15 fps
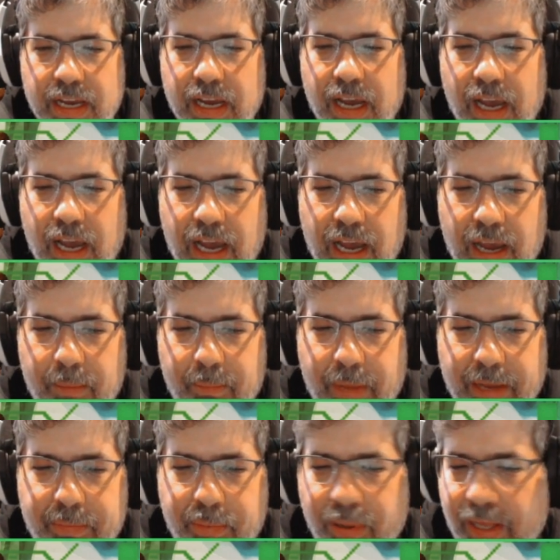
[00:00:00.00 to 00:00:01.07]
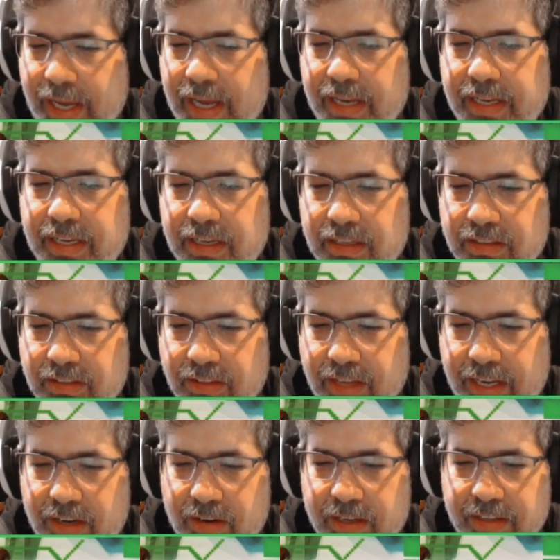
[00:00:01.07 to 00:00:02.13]
My plan is
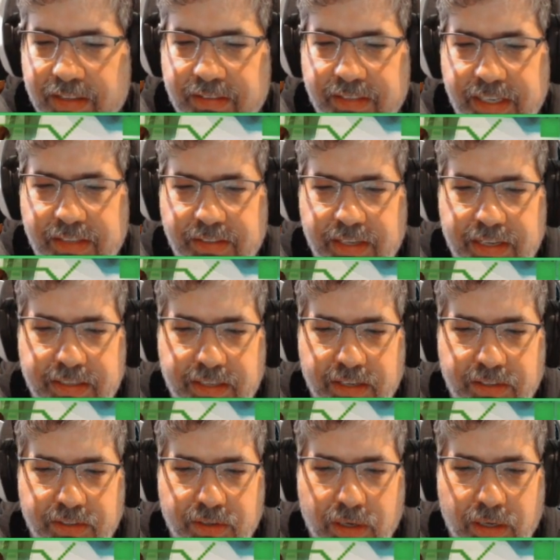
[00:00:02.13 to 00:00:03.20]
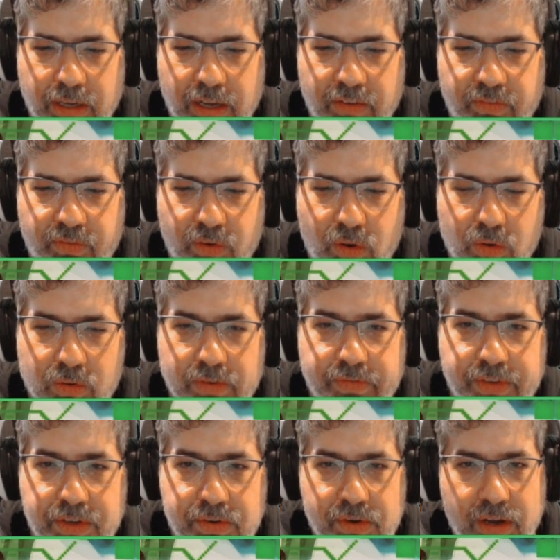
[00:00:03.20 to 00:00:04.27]
later in the season to do a full
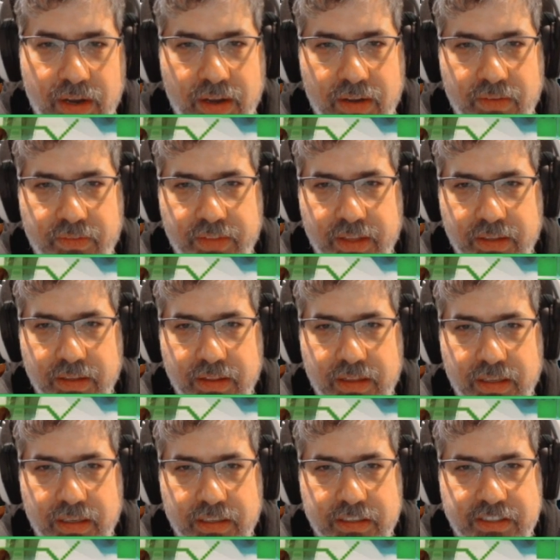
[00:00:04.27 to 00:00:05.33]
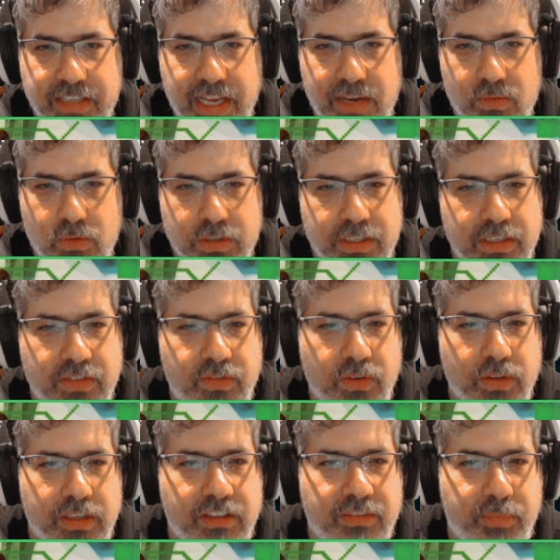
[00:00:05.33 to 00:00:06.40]
review of the set once it's
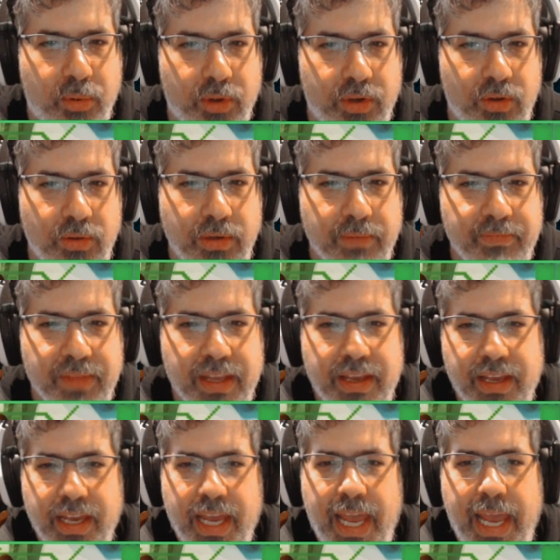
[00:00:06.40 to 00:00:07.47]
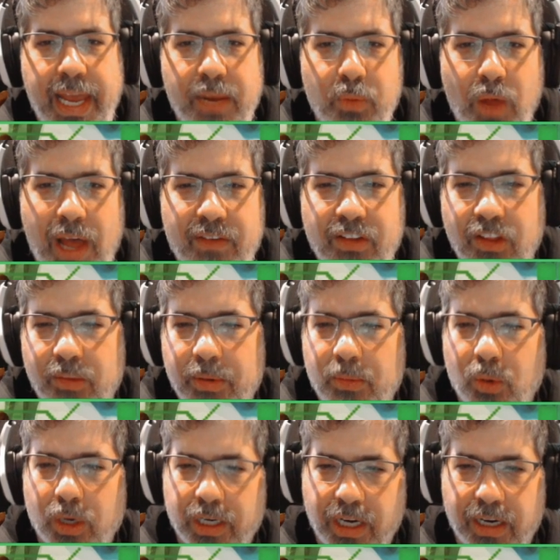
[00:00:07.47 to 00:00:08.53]
fully spoiled. And we'll have a little bit
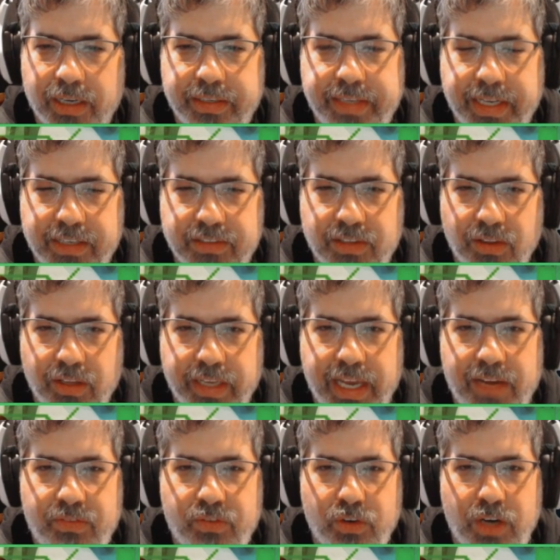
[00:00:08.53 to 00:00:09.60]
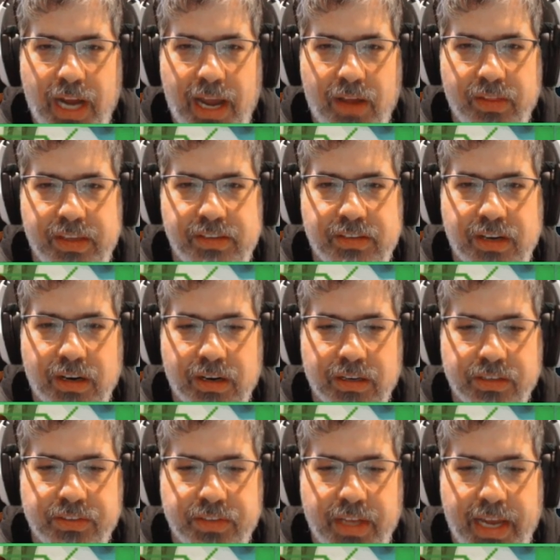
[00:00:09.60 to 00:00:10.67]
more context to look at for how these
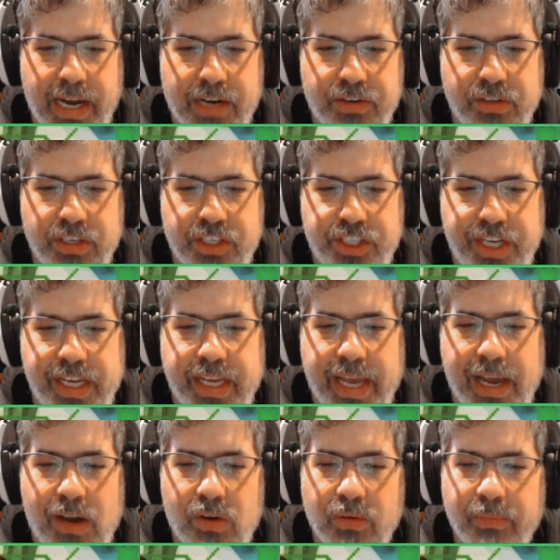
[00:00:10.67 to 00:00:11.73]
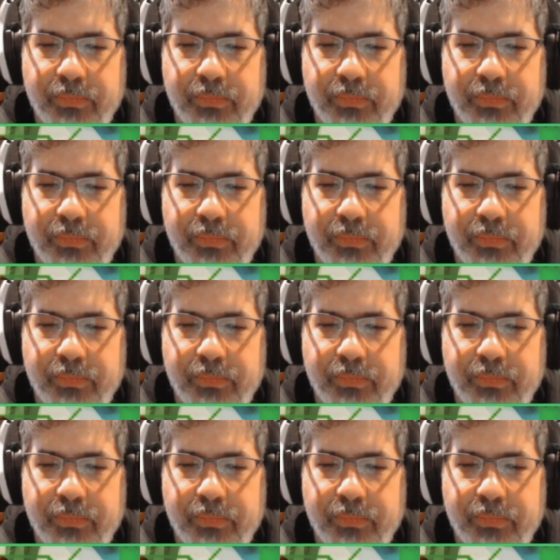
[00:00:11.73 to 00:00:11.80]
cards actually shake out.